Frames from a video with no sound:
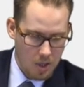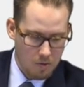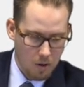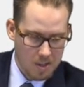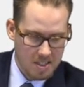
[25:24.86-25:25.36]

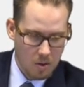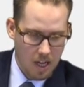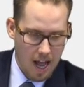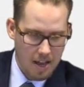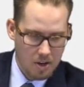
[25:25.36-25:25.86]
You've also
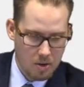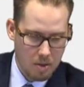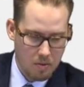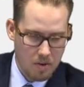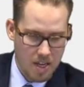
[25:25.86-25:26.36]
got your
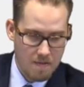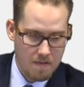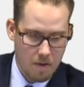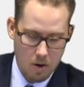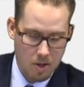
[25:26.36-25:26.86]

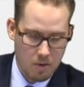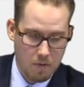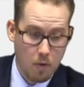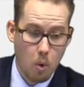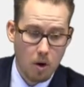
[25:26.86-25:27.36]

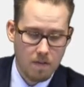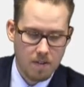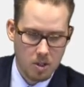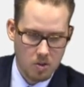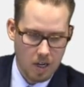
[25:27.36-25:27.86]
four
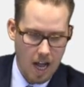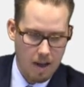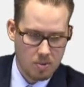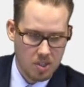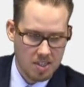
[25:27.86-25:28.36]
filtering
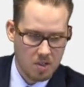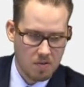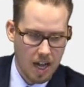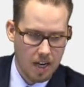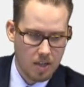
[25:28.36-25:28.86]
options. You
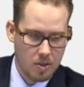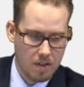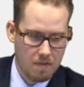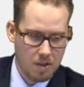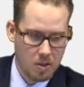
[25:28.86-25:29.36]

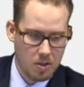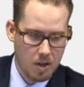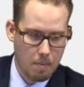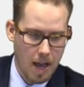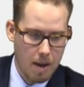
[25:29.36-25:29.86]
can
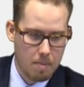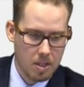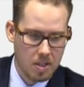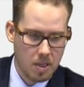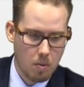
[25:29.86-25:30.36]
filter it by
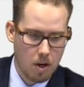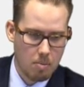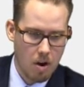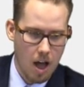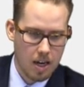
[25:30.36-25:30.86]
Ability 1
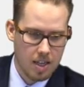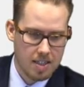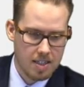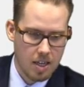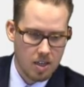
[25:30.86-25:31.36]

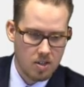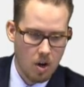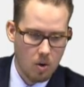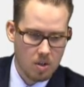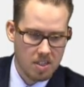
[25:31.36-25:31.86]
products,
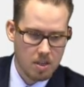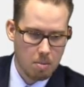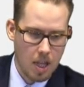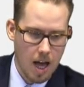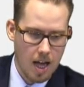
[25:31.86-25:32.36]
toner
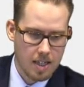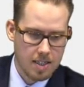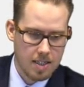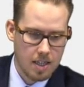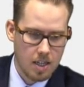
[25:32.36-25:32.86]

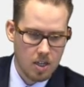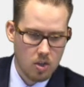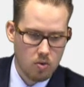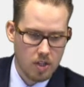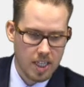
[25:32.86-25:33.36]
supplies,
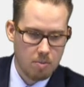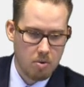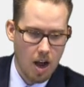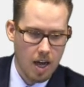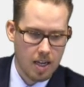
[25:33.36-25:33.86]
green
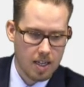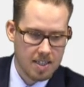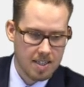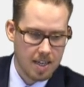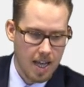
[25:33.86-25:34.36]

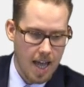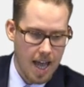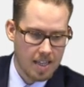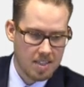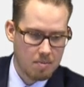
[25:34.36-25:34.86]
products,
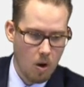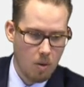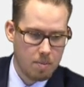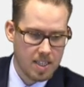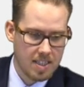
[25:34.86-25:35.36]
and
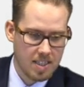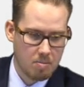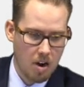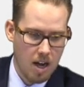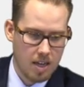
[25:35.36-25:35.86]
small business
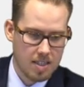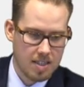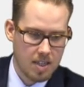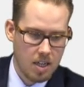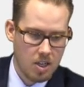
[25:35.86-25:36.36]

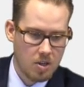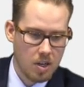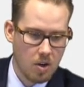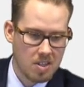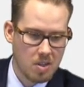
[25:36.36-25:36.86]
products. You
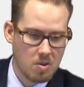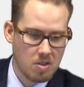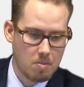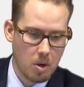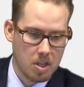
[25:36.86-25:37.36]
can also
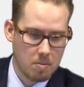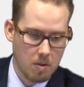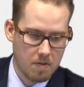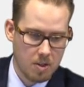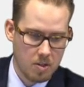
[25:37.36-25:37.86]
use
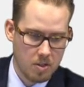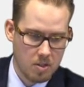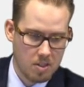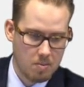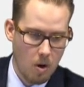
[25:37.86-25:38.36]
multiple
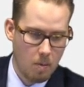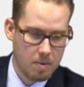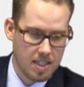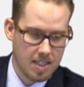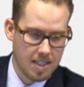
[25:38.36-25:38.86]
filters, small
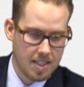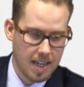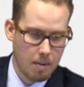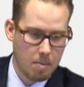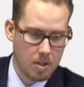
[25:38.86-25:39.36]
business
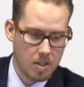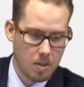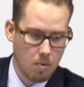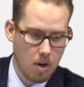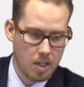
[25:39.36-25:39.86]
and
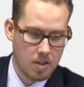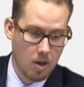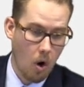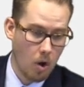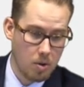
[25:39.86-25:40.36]
Ability 1. You
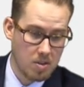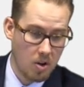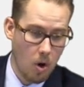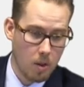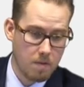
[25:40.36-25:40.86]
can use
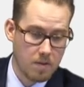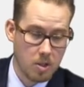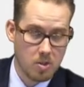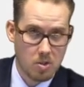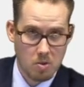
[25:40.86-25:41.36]
all the
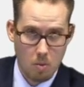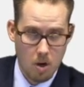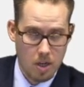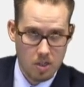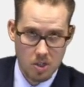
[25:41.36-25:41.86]
filters,
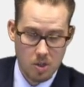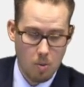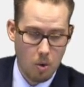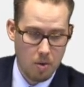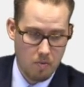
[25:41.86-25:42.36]
1,
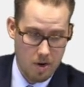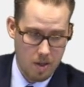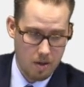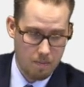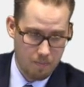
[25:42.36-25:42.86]
2, or 3
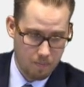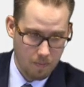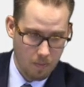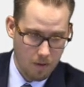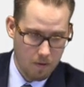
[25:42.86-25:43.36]
of them.
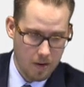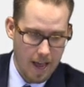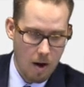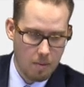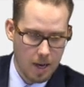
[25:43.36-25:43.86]
For
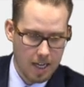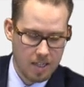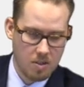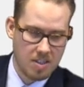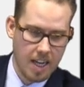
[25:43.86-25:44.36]
now, I'm not
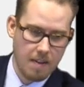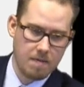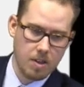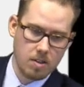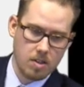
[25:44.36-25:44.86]
going to use any
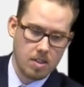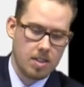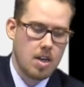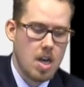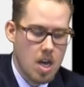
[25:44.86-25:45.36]

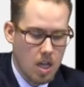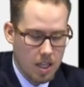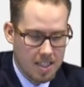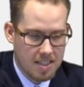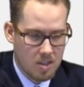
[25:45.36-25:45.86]
filters.
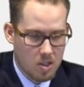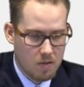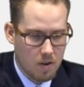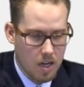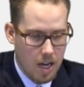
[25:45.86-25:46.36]
Let's
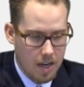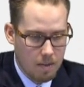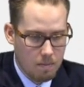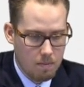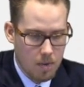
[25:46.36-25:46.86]
search for an
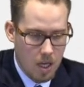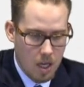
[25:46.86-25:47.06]
item.